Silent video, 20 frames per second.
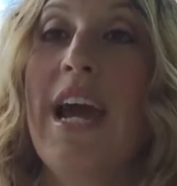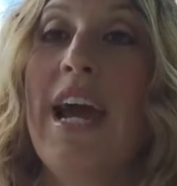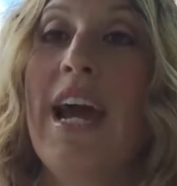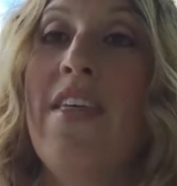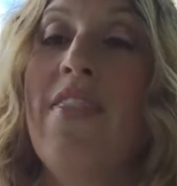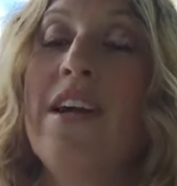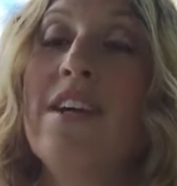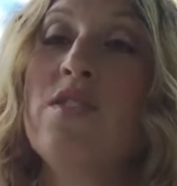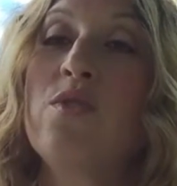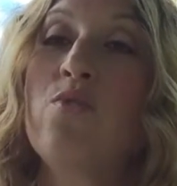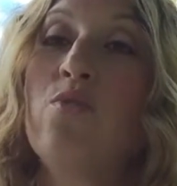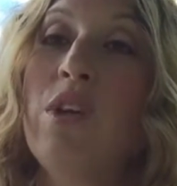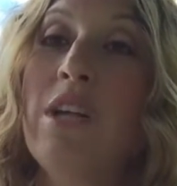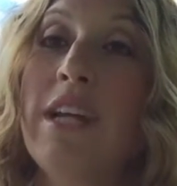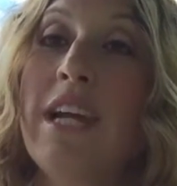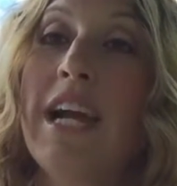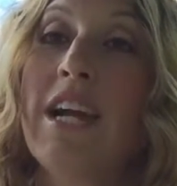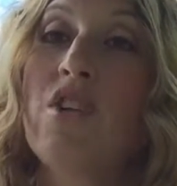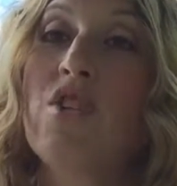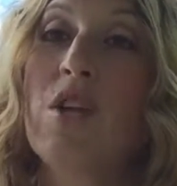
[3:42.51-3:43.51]
And that's
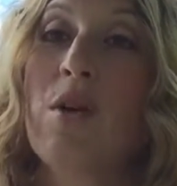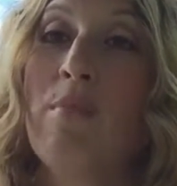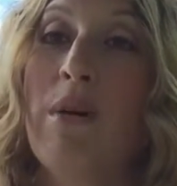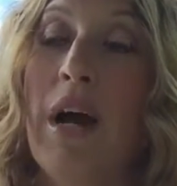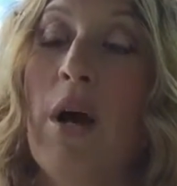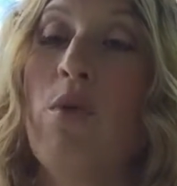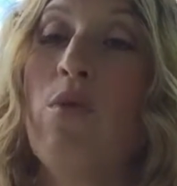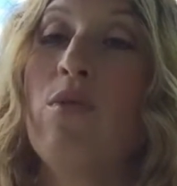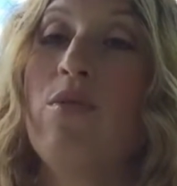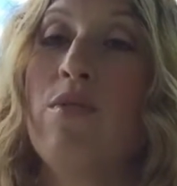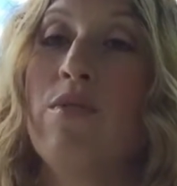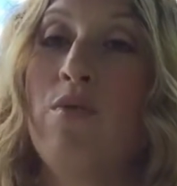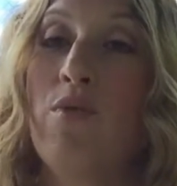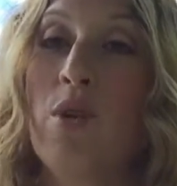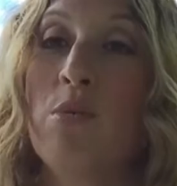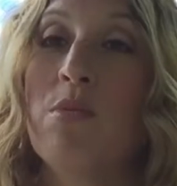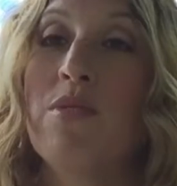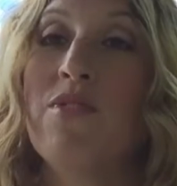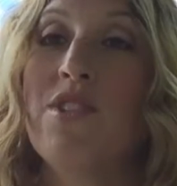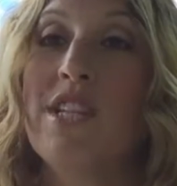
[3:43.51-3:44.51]
really actually a powerful
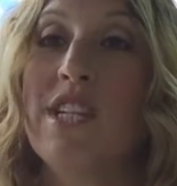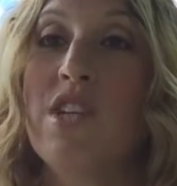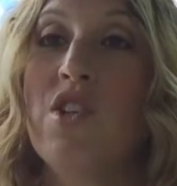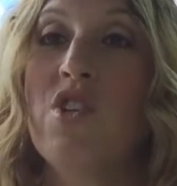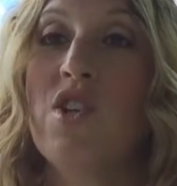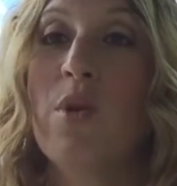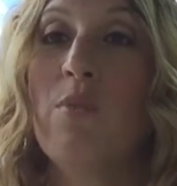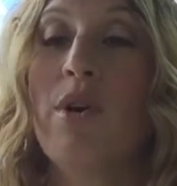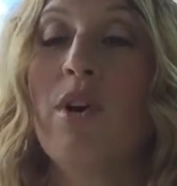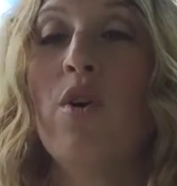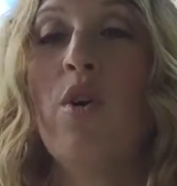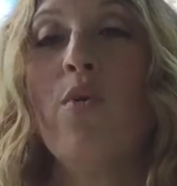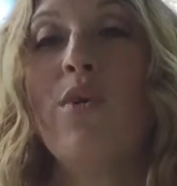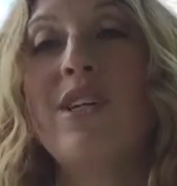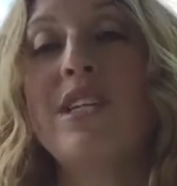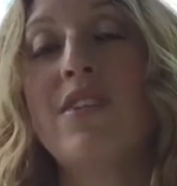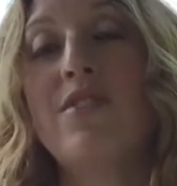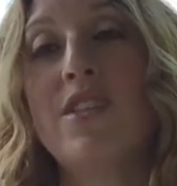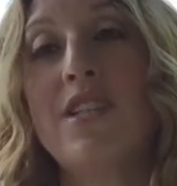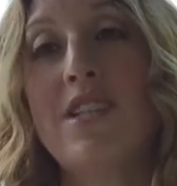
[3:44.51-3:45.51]
form of teaching. We don't always
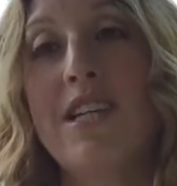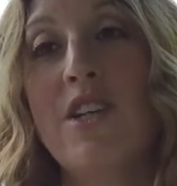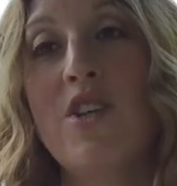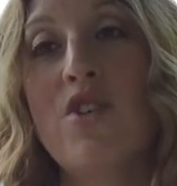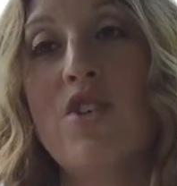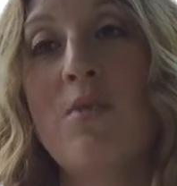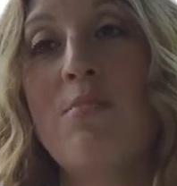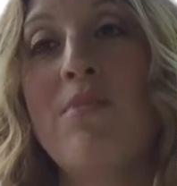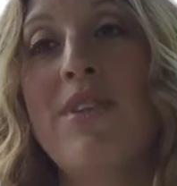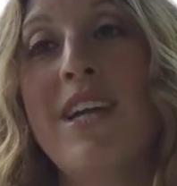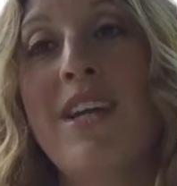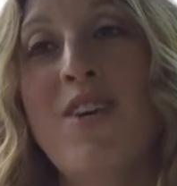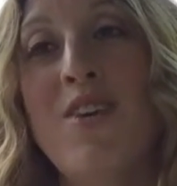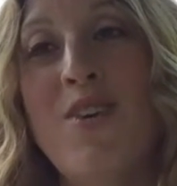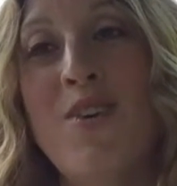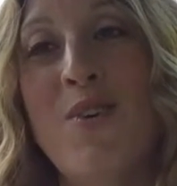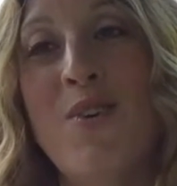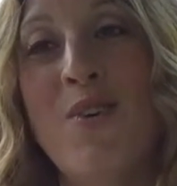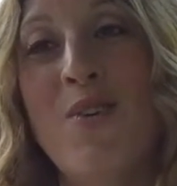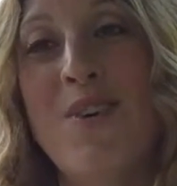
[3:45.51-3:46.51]
have to teach something
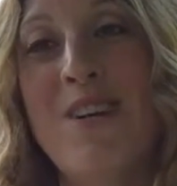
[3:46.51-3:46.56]
new.